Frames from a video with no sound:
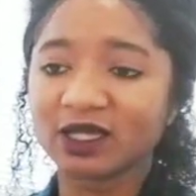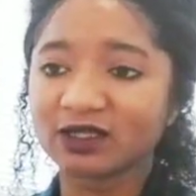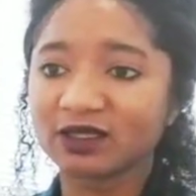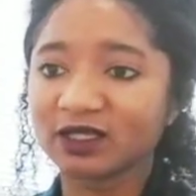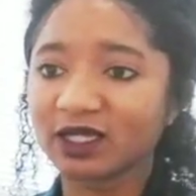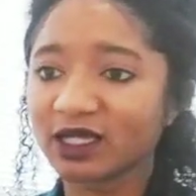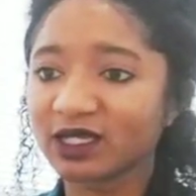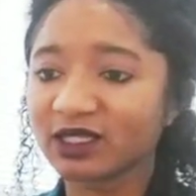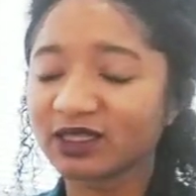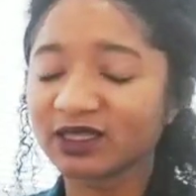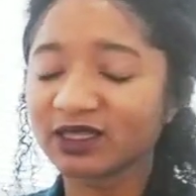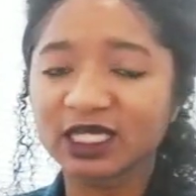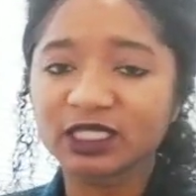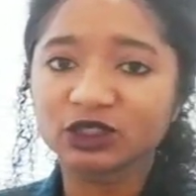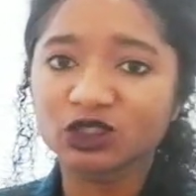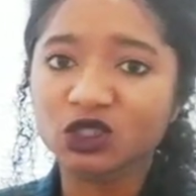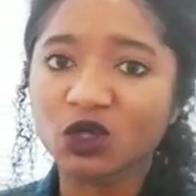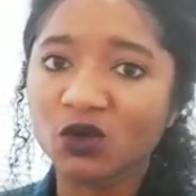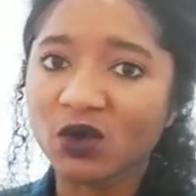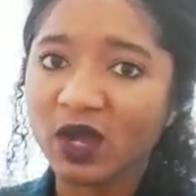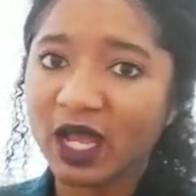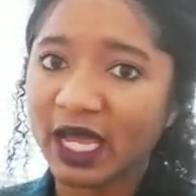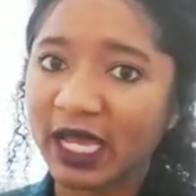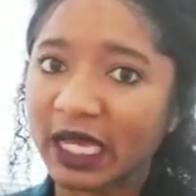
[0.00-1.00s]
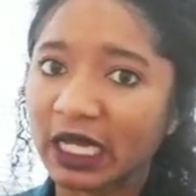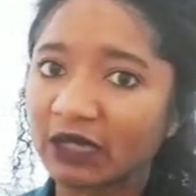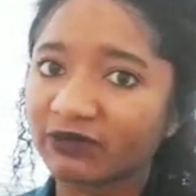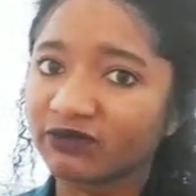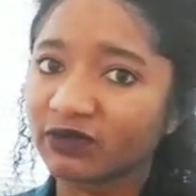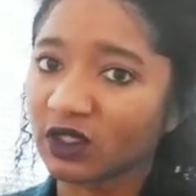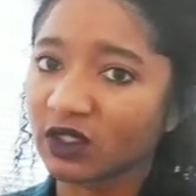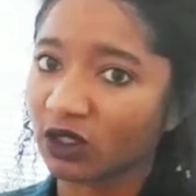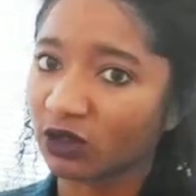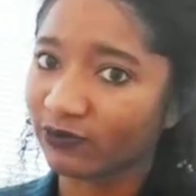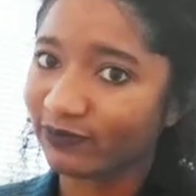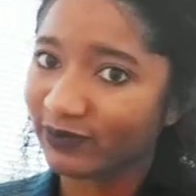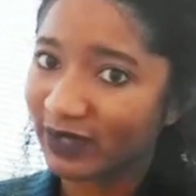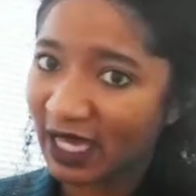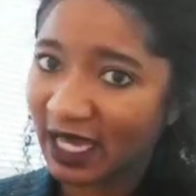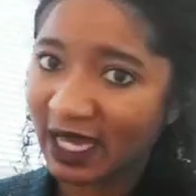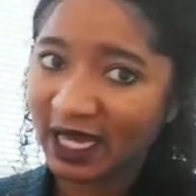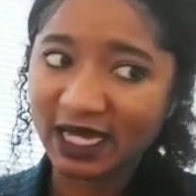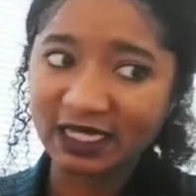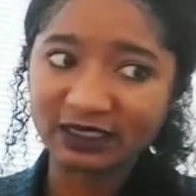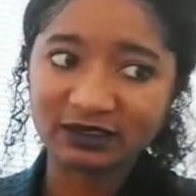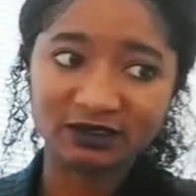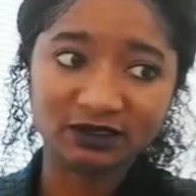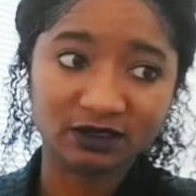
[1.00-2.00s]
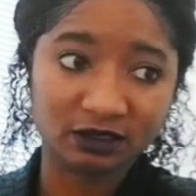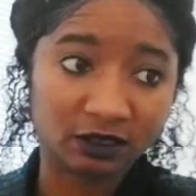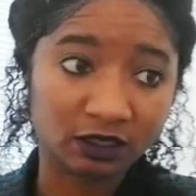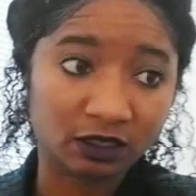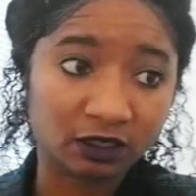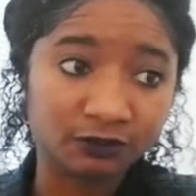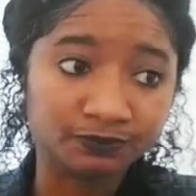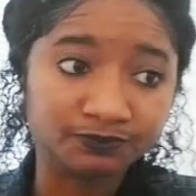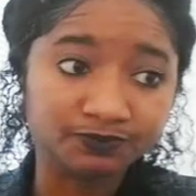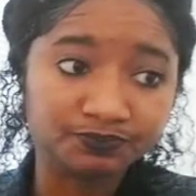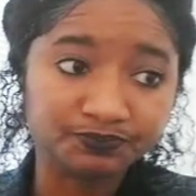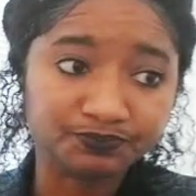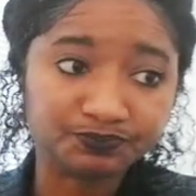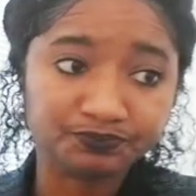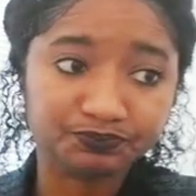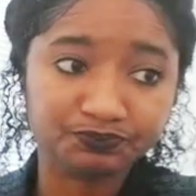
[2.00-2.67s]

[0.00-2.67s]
They they don't have the capacity